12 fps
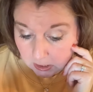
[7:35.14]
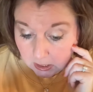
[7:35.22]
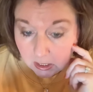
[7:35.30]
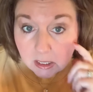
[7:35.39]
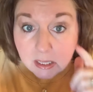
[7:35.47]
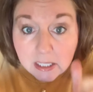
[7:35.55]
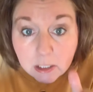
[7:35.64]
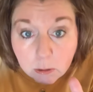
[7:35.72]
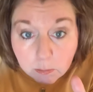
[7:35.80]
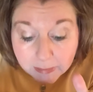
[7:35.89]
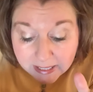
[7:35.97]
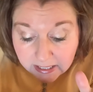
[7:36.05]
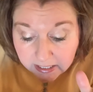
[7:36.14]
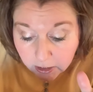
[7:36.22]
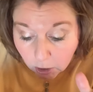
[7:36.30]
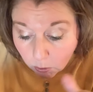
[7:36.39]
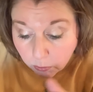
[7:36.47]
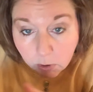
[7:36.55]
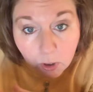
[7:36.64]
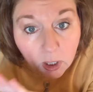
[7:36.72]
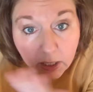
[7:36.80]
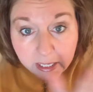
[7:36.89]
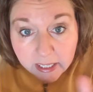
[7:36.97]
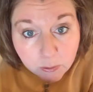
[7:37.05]
Little Billy Goat,
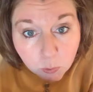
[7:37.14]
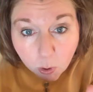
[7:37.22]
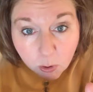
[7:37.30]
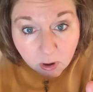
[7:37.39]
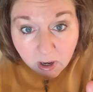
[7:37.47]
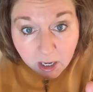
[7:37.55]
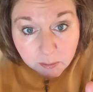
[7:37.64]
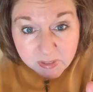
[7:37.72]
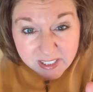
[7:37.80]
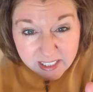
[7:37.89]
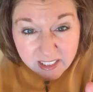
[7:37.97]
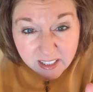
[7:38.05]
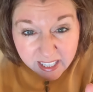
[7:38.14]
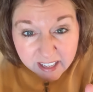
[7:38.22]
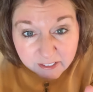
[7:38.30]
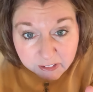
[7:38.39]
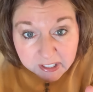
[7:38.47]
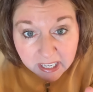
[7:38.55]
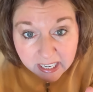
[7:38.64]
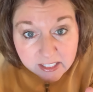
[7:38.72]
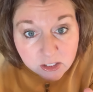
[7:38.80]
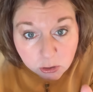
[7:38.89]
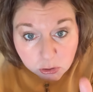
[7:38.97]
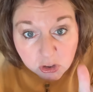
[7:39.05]
he woke her up still every night,
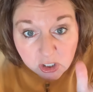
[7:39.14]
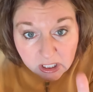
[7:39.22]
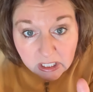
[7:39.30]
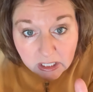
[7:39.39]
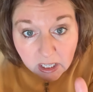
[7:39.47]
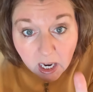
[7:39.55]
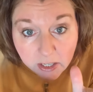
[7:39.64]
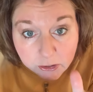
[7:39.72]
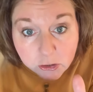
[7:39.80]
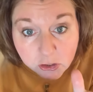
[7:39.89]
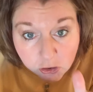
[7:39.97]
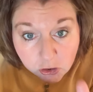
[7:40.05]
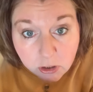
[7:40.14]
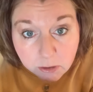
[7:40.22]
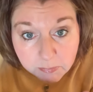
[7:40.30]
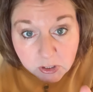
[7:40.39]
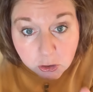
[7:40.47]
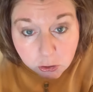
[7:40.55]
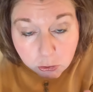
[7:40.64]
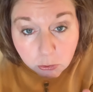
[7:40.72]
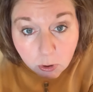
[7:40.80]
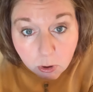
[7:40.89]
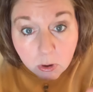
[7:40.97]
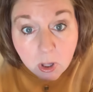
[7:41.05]
so she understood Mr.
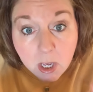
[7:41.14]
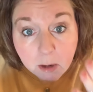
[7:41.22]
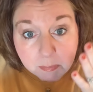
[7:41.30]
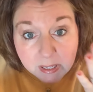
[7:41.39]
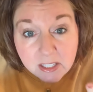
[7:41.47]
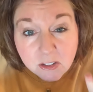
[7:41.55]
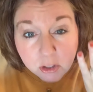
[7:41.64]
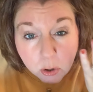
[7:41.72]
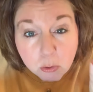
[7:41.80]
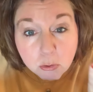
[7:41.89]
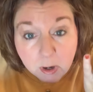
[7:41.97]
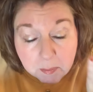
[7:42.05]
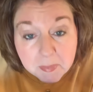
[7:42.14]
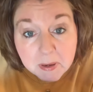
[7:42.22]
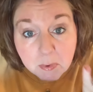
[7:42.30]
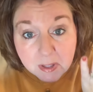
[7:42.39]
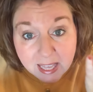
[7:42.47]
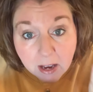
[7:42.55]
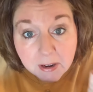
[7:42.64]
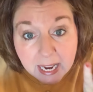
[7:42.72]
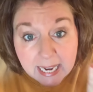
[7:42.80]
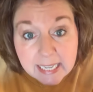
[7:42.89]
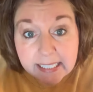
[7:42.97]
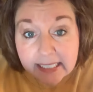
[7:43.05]
Troll being so grumpy without
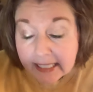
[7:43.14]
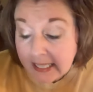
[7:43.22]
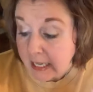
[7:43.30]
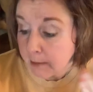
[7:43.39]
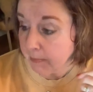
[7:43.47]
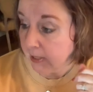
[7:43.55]
any sleep.